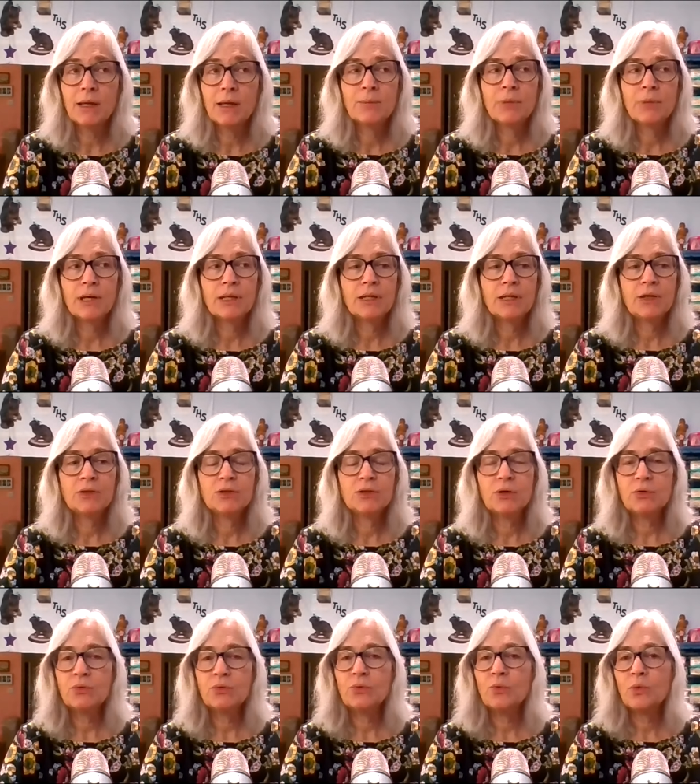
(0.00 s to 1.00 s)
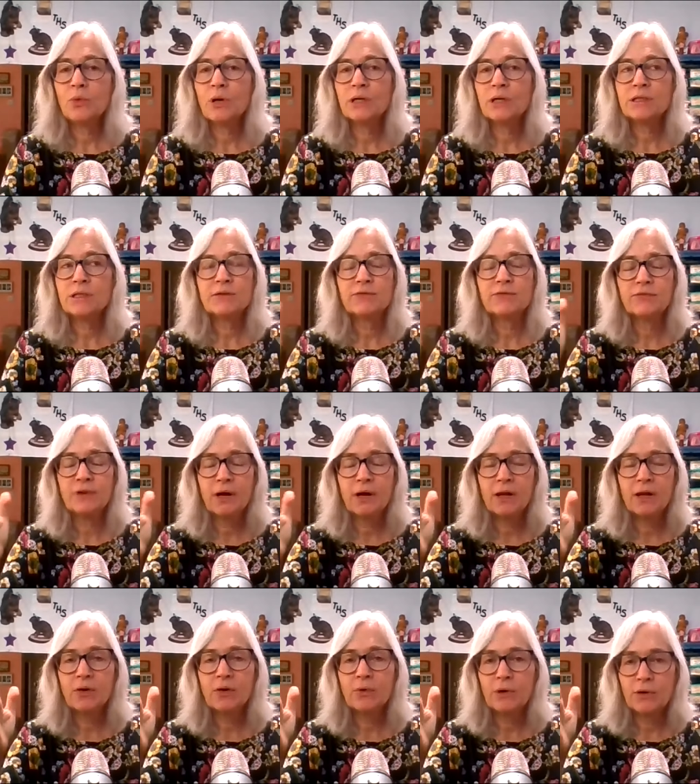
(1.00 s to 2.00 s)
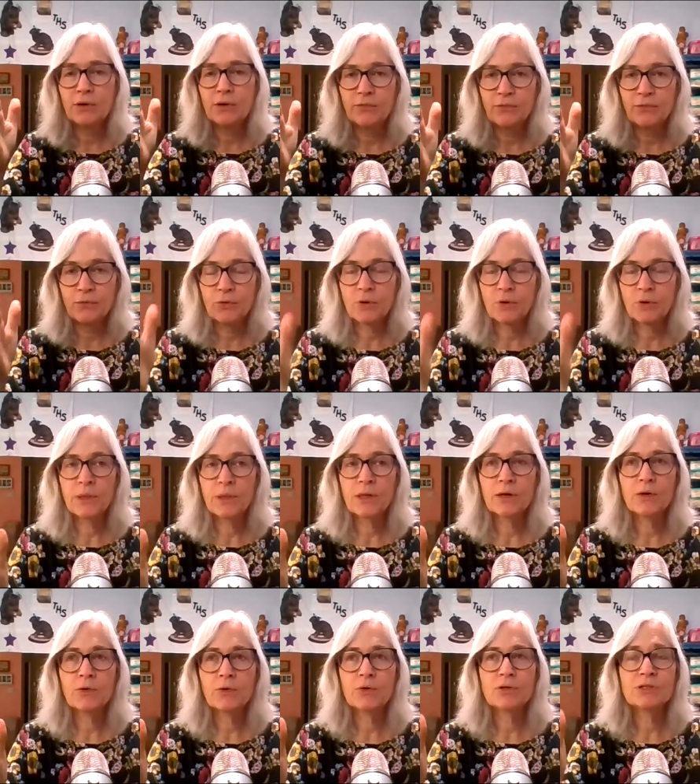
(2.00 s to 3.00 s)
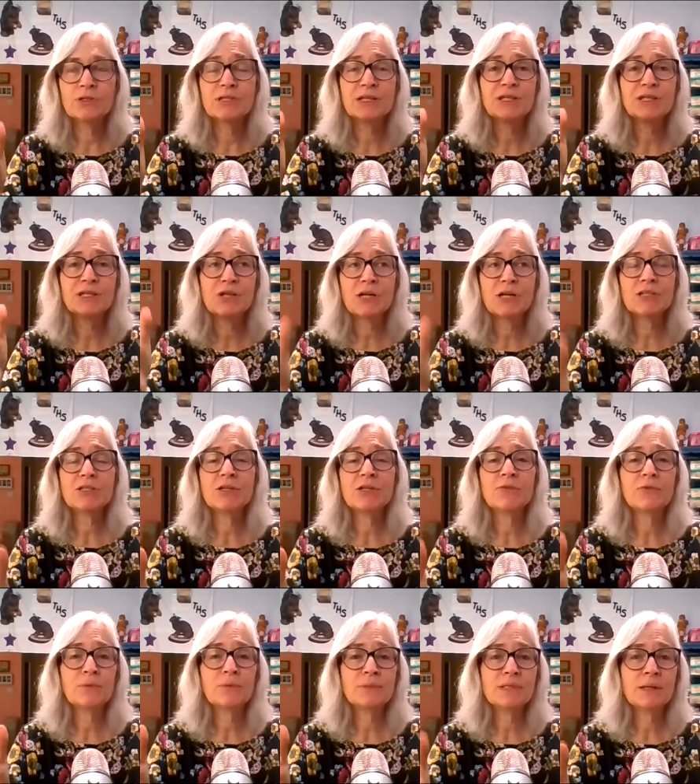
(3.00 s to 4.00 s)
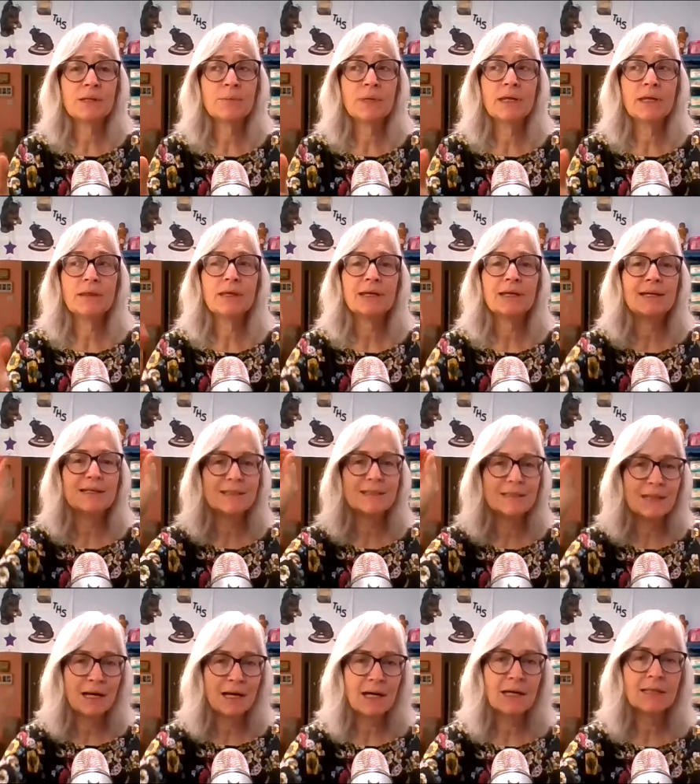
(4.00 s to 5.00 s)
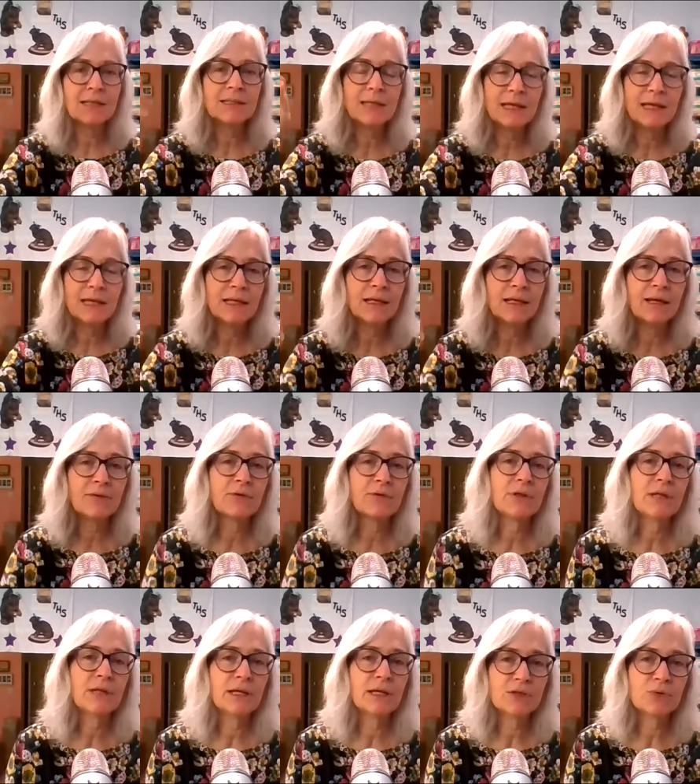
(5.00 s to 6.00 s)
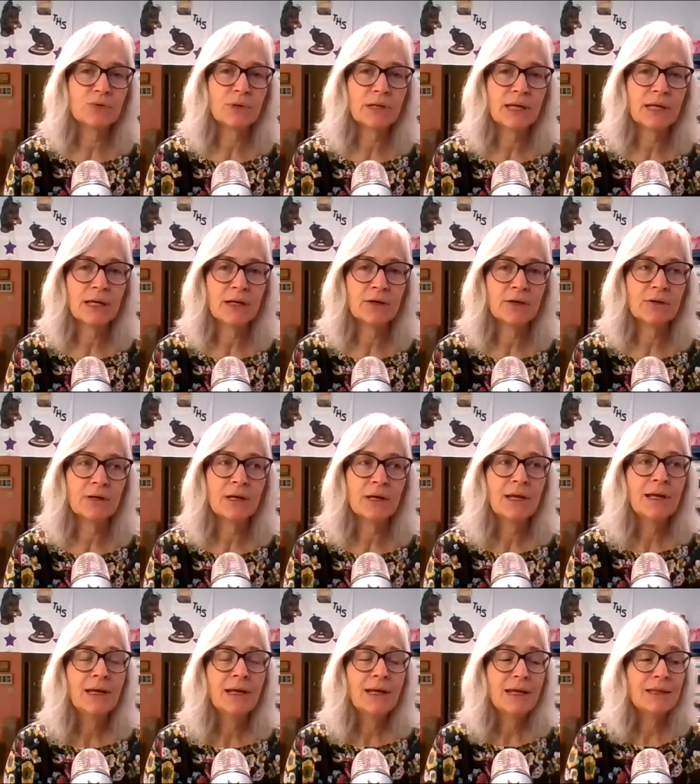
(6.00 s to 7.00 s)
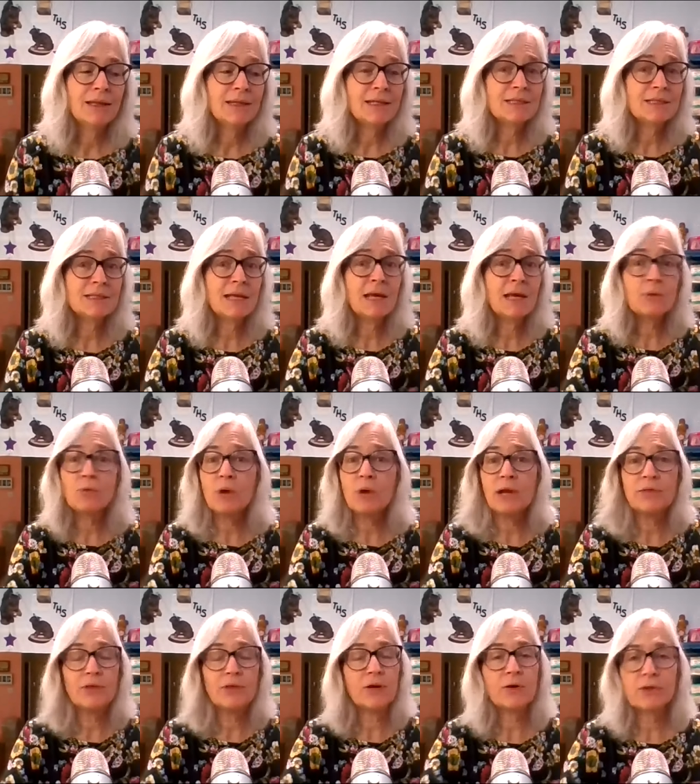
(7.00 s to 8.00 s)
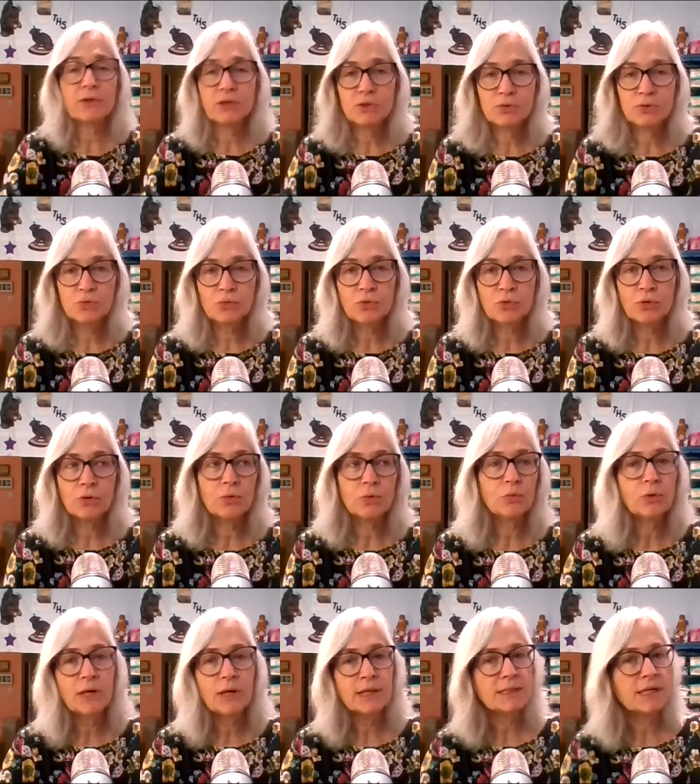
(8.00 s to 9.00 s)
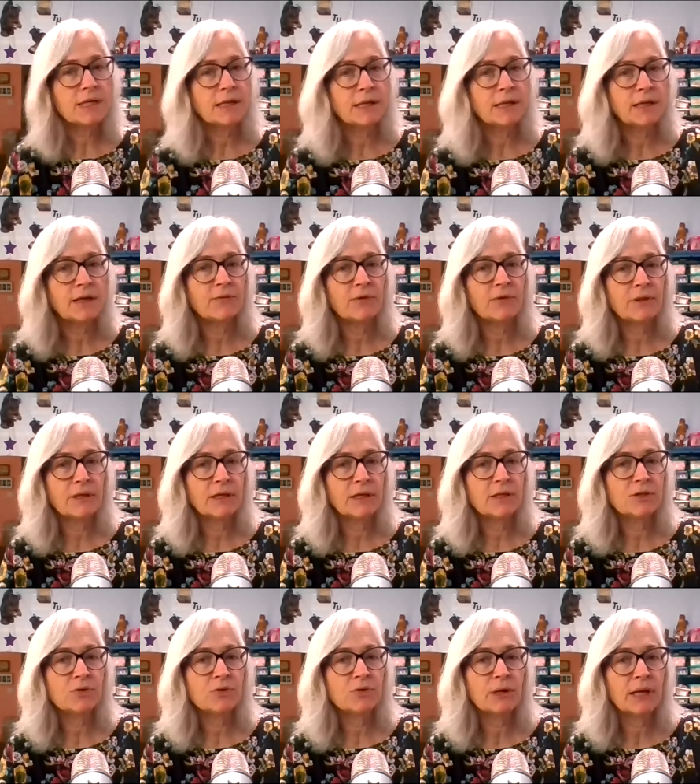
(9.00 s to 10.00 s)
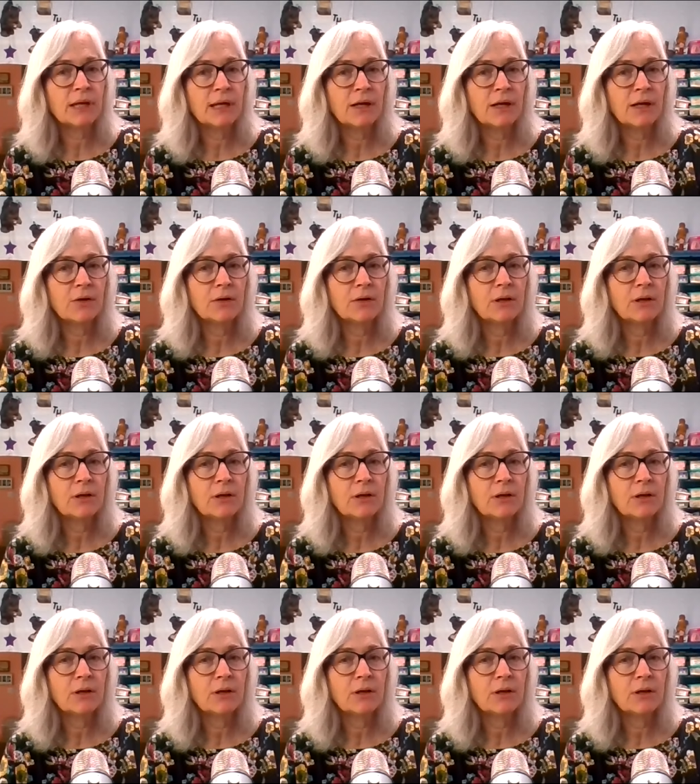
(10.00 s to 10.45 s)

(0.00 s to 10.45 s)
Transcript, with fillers: But you don't want to follow a formula or a suggestion from somebody that is not taking everything into account. And they say right there in the tool, we're not taking everything into account.